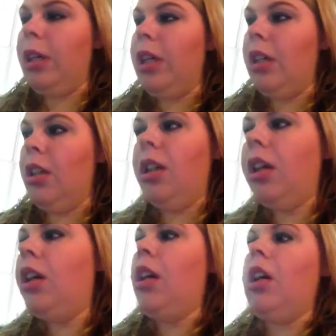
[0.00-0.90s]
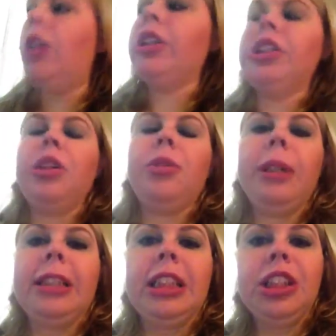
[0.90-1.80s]
and so
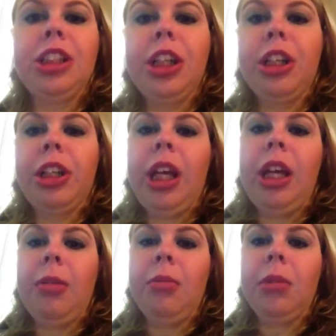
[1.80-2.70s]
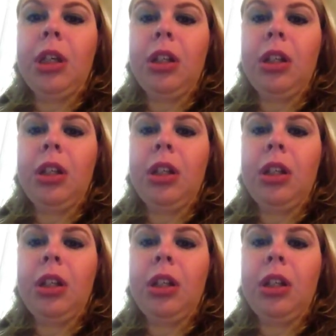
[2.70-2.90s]
my senior year came,